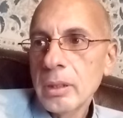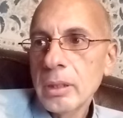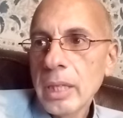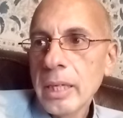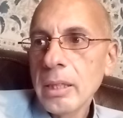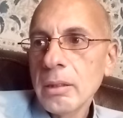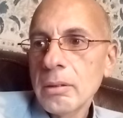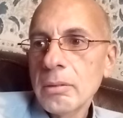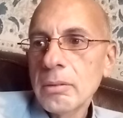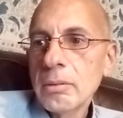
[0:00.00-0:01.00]
Getting
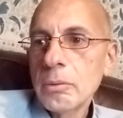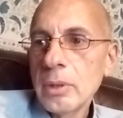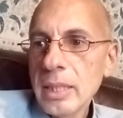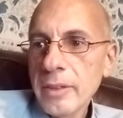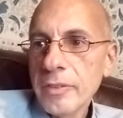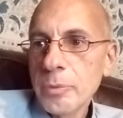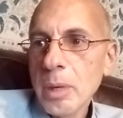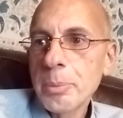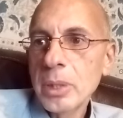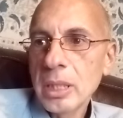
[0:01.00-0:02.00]
relief
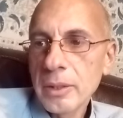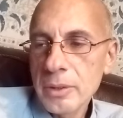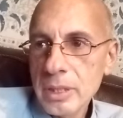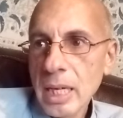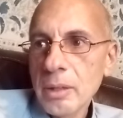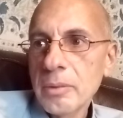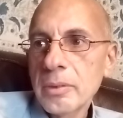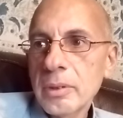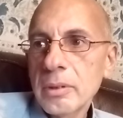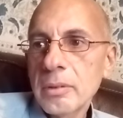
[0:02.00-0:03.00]
by putting others down.
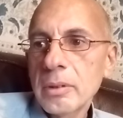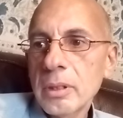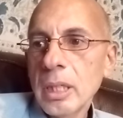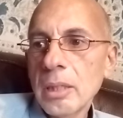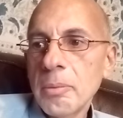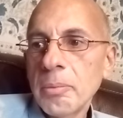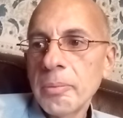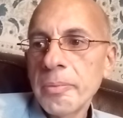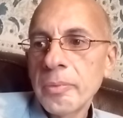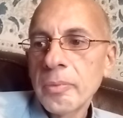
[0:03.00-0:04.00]
Um,
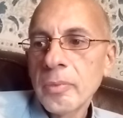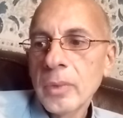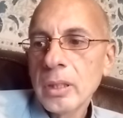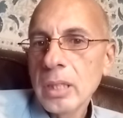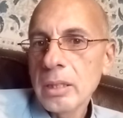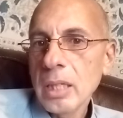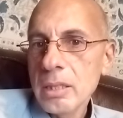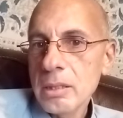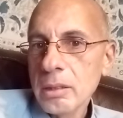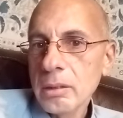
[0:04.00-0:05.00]
that
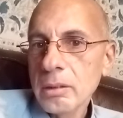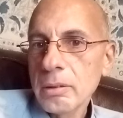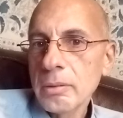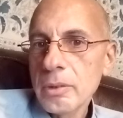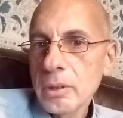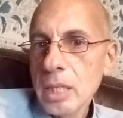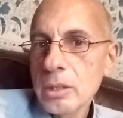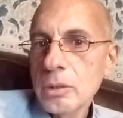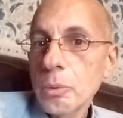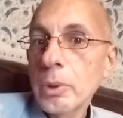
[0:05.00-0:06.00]
that's uh, that's
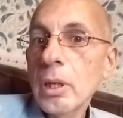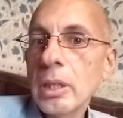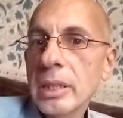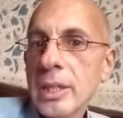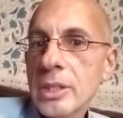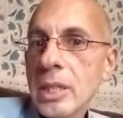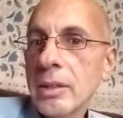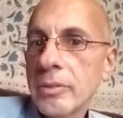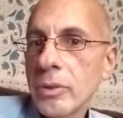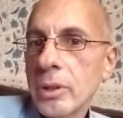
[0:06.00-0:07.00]
so we're calling that
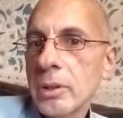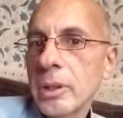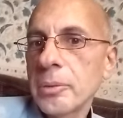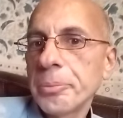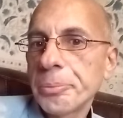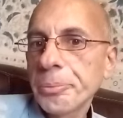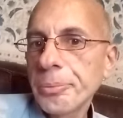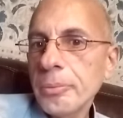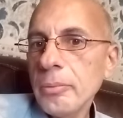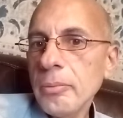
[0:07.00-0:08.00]
Schadenfreude,
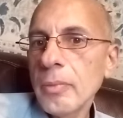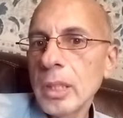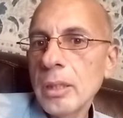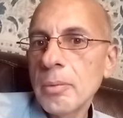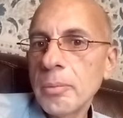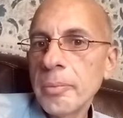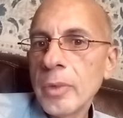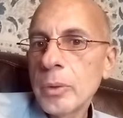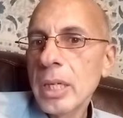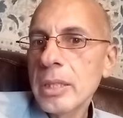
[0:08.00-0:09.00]
right? Um,
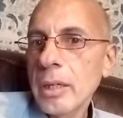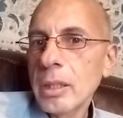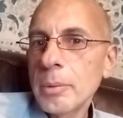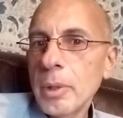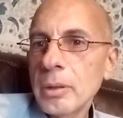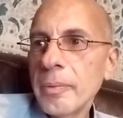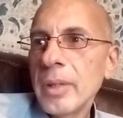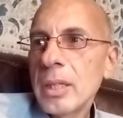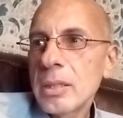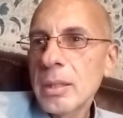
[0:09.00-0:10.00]
we're not talking about
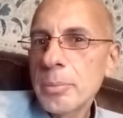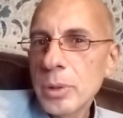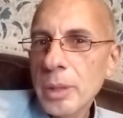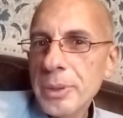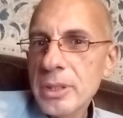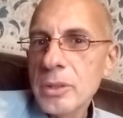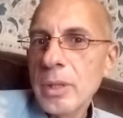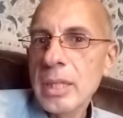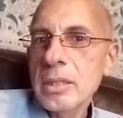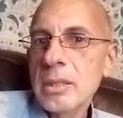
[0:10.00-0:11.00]
temporary
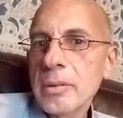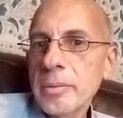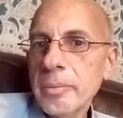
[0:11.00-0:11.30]
stress.